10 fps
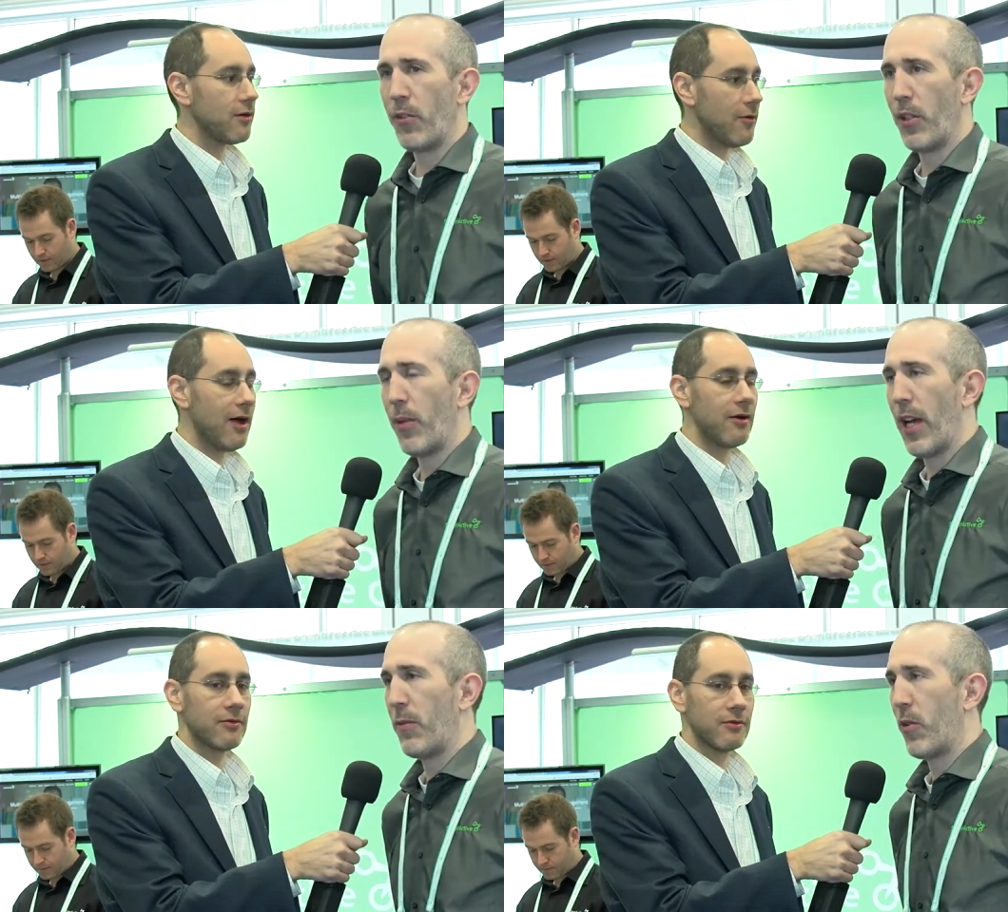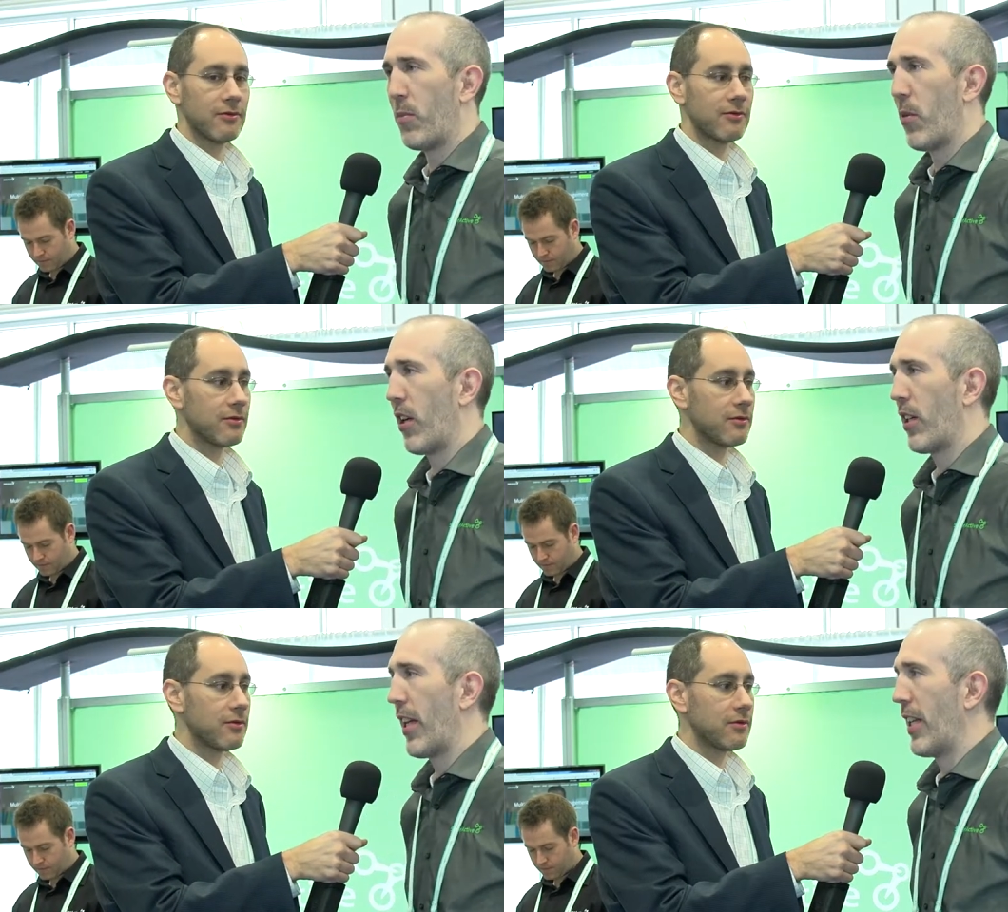Speaker 1: through the oh. platform
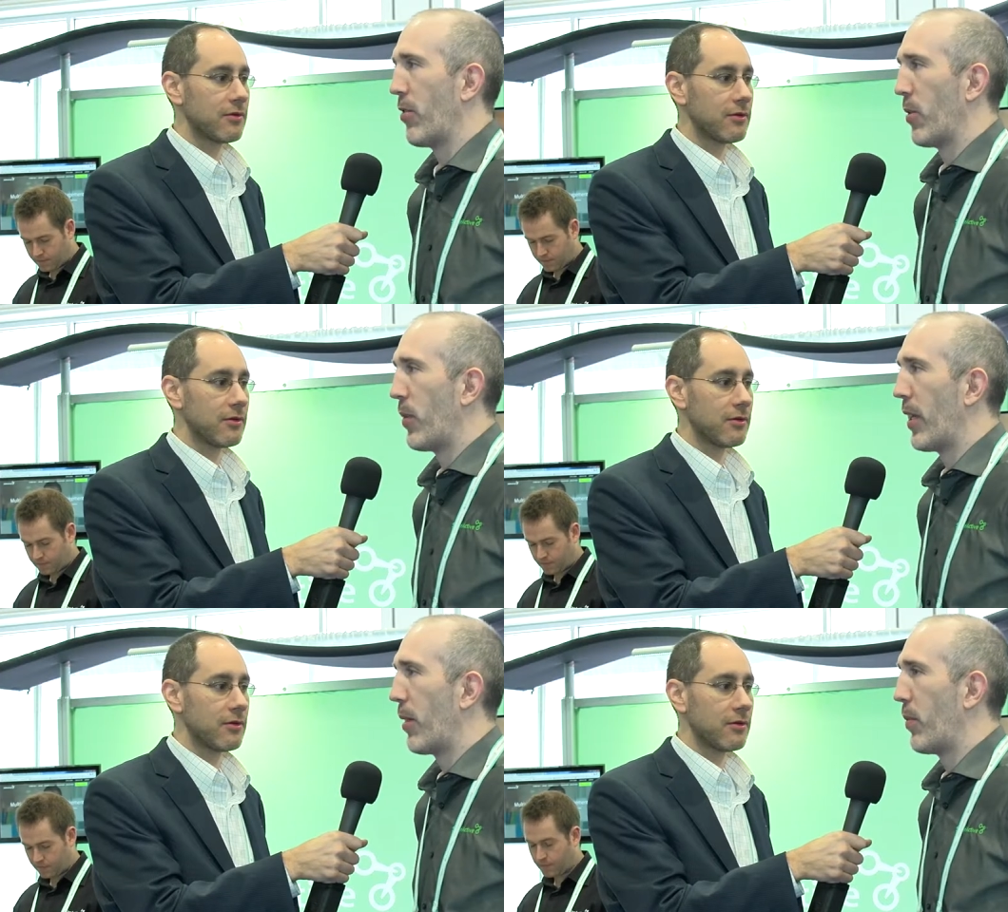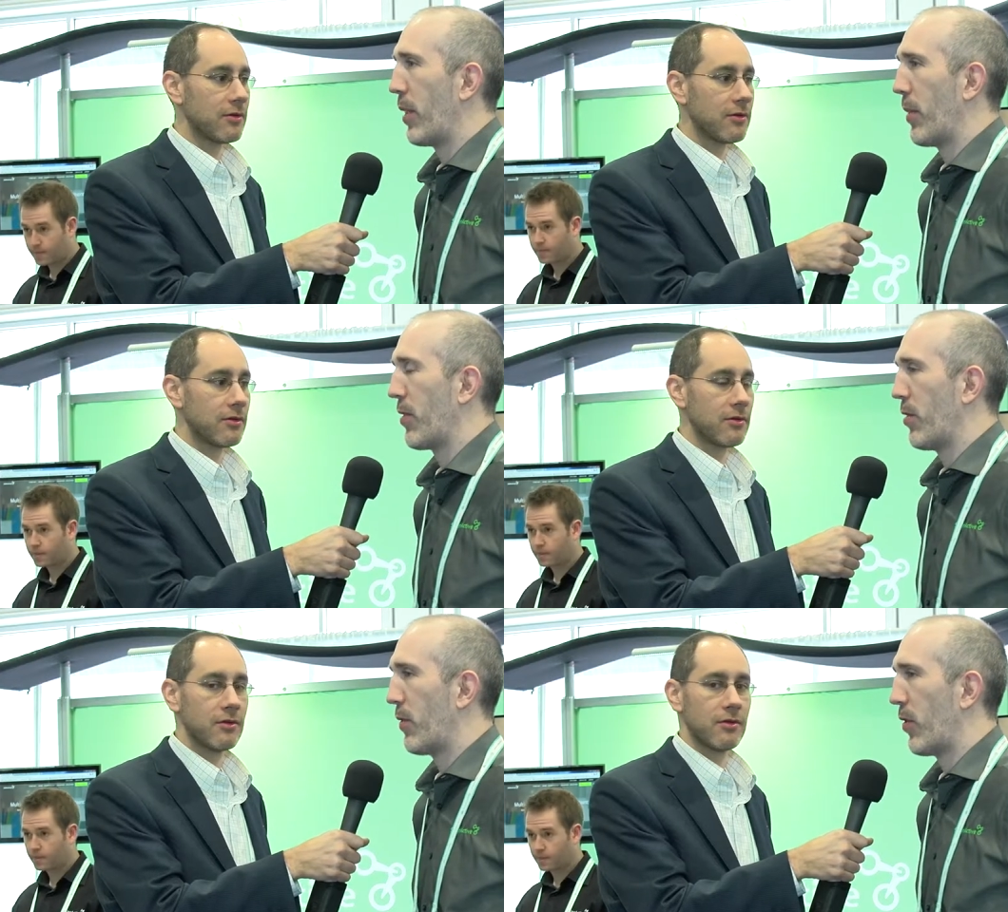mark, and that was a big, big
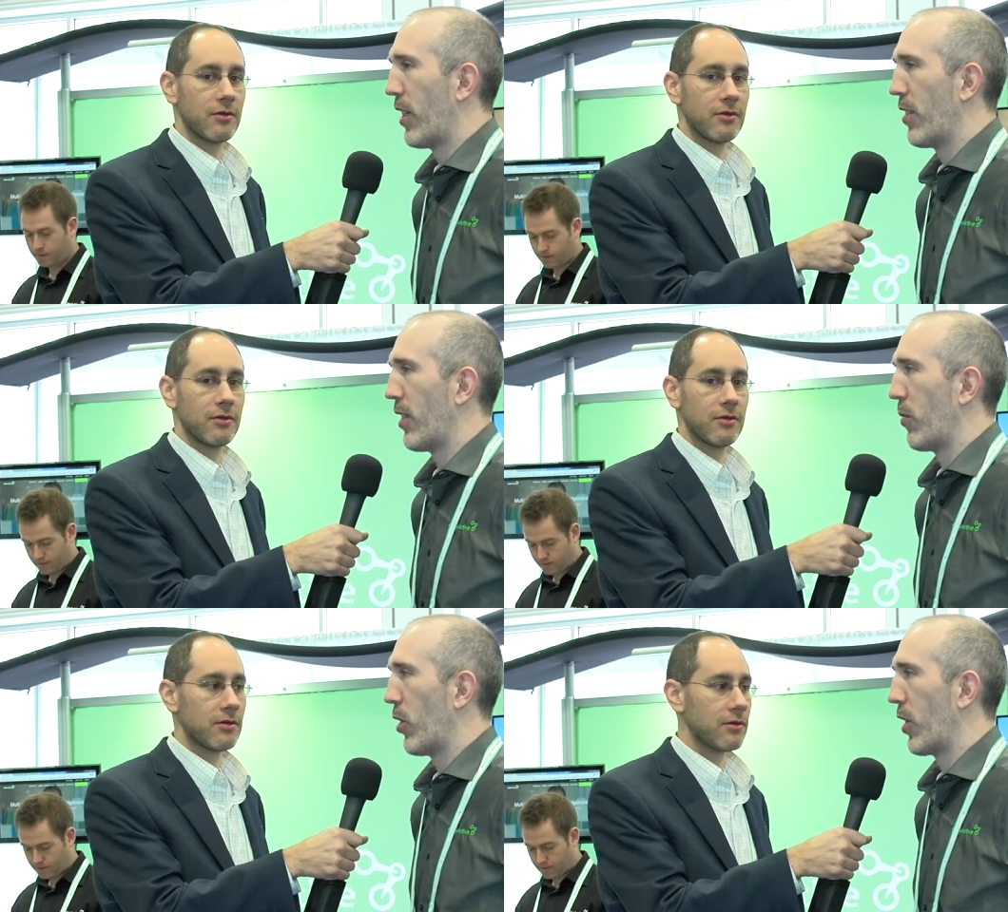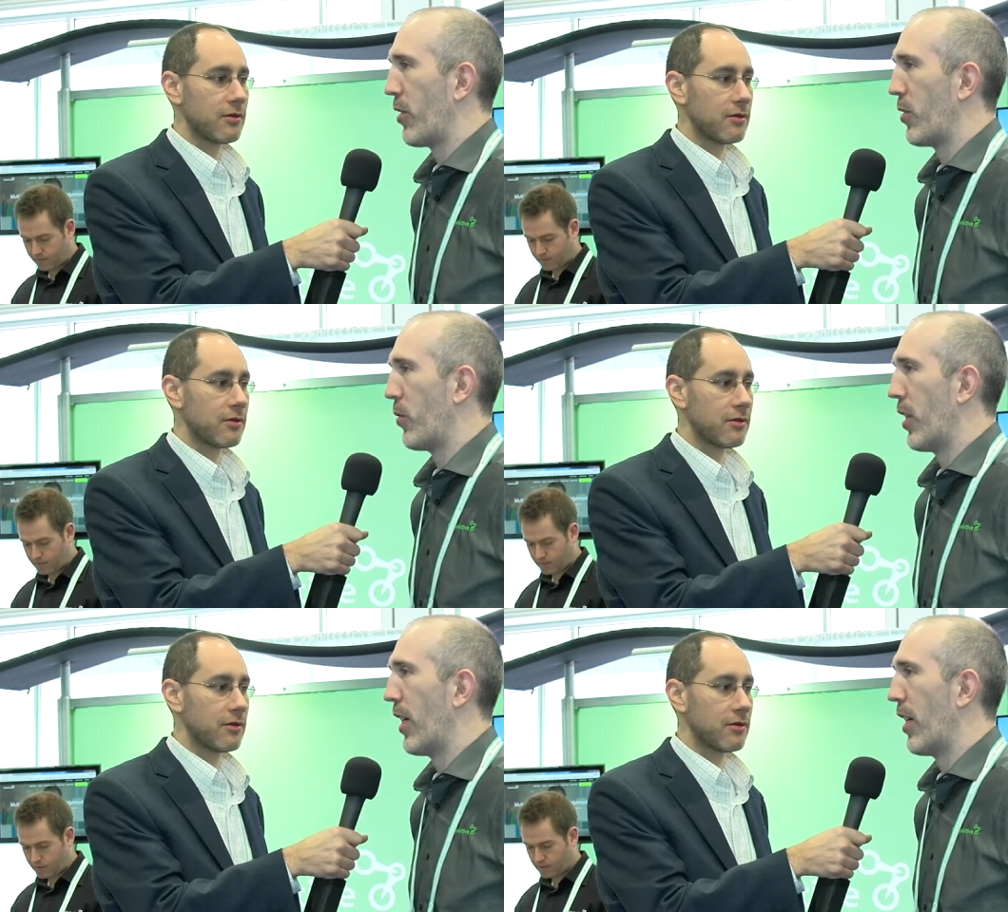milestone for us. And we're looking
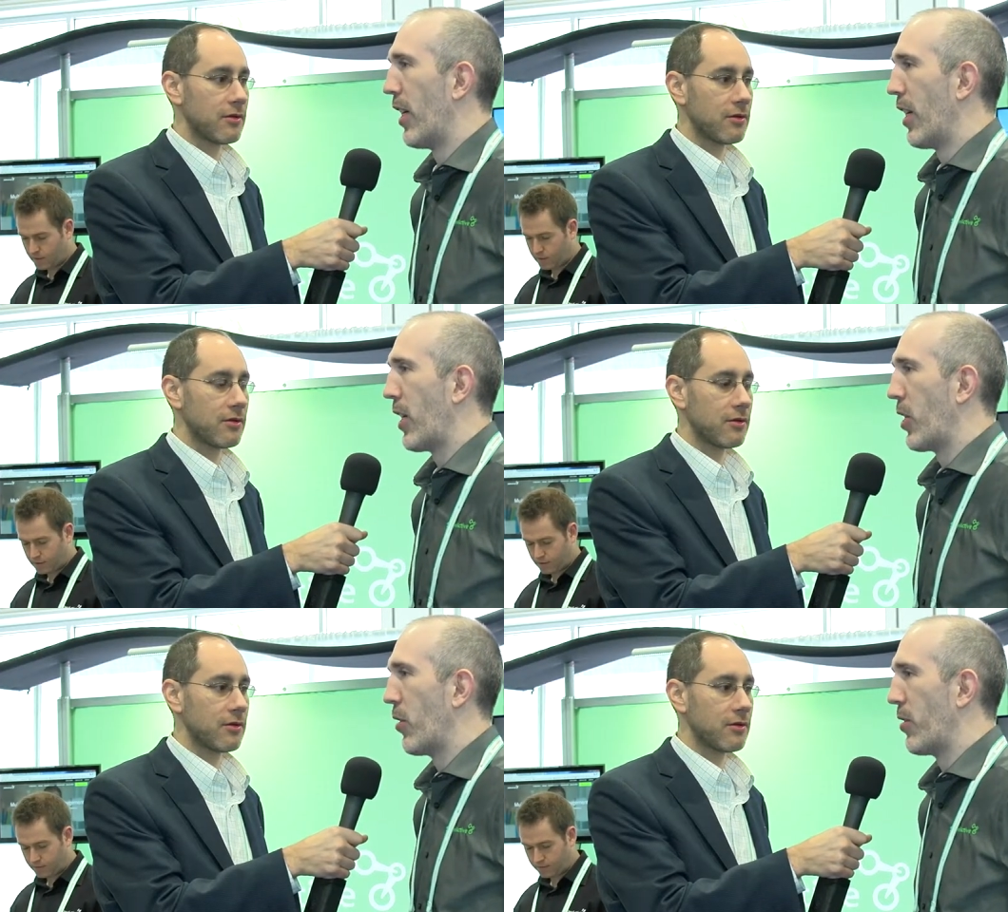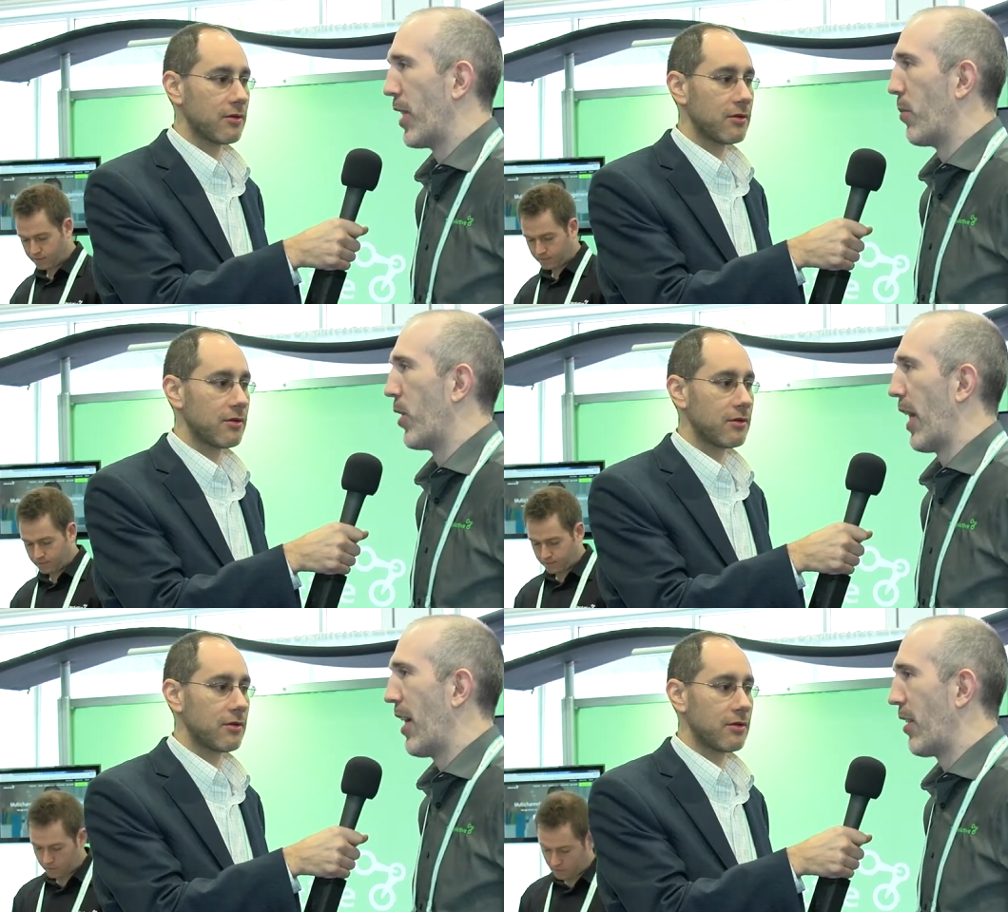to, uh, you know, to
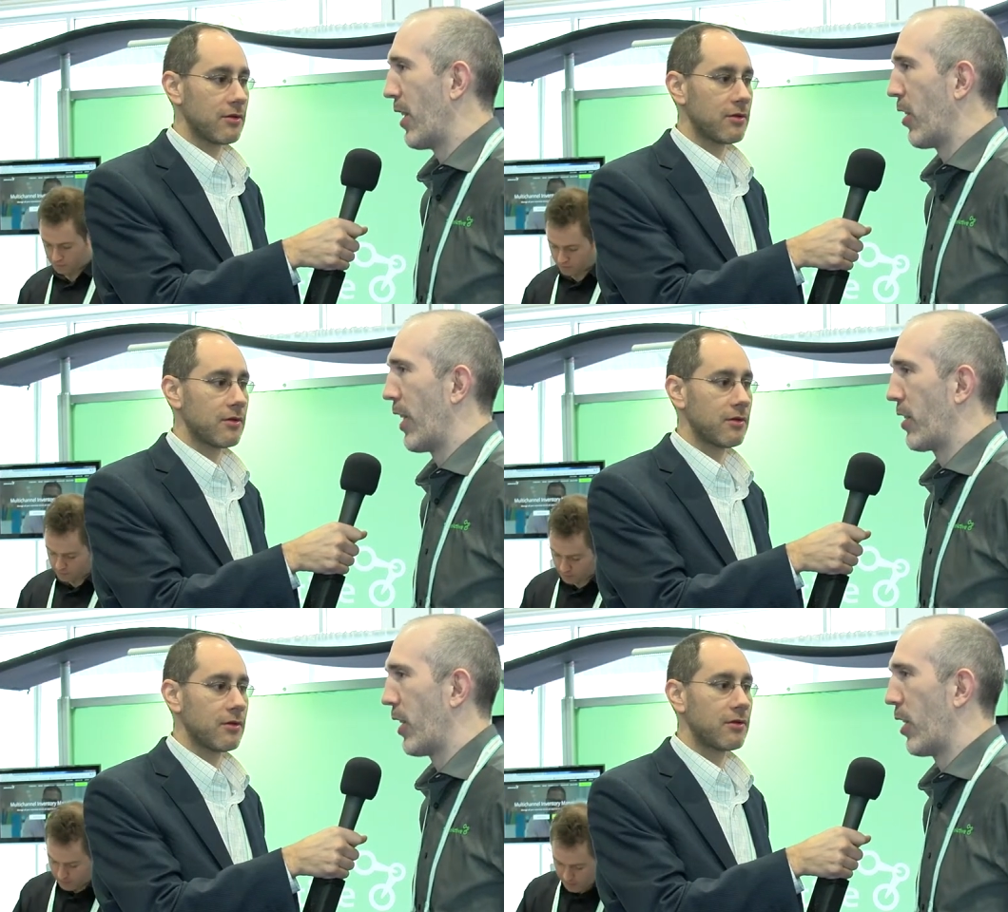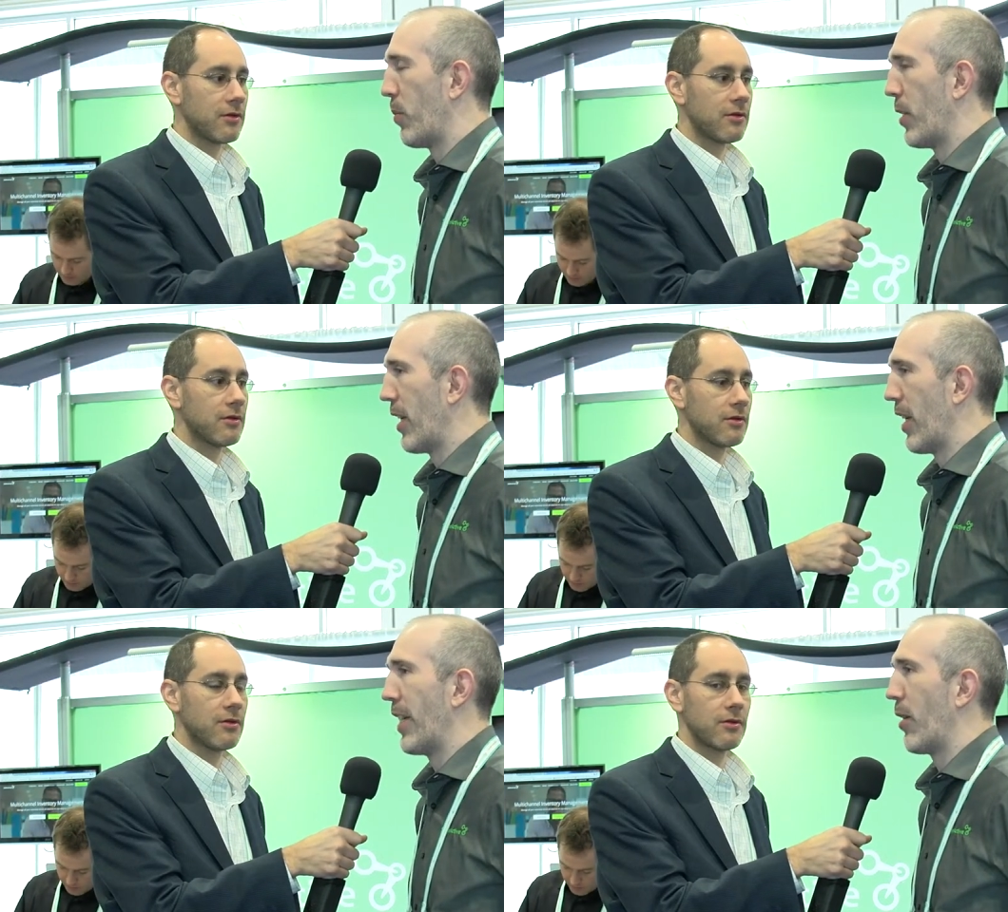double that uh, here next year. But
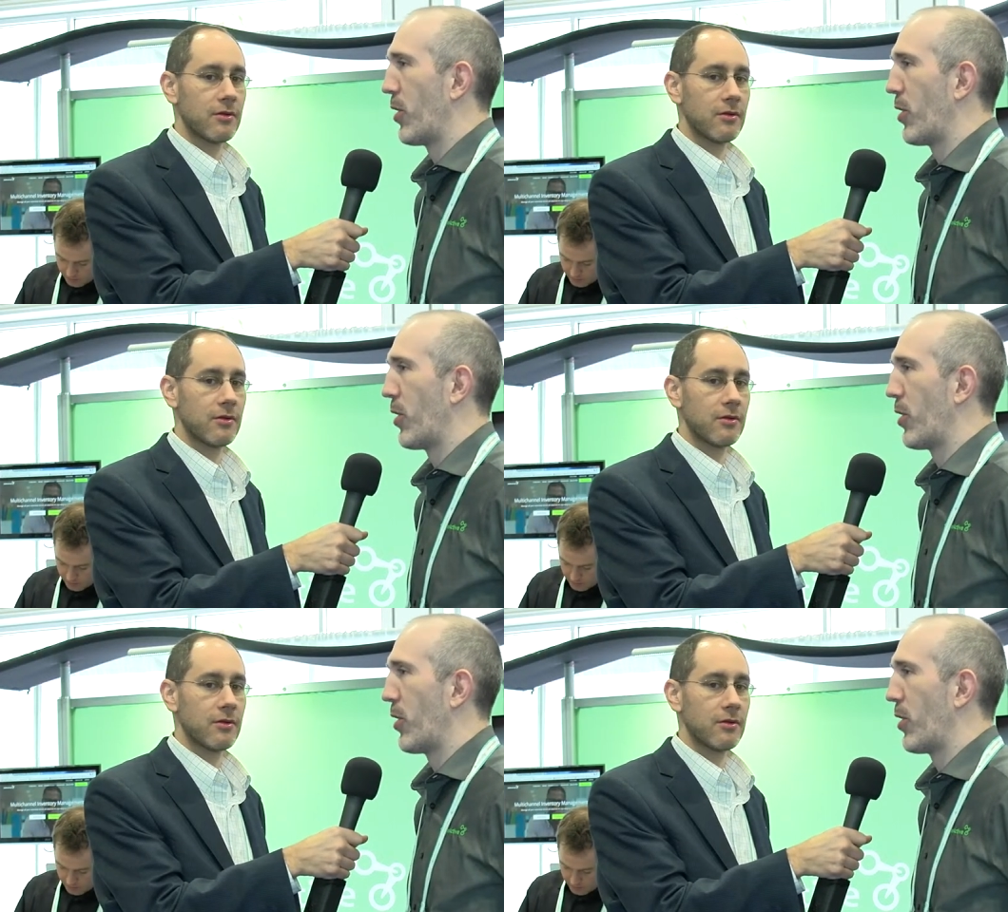that was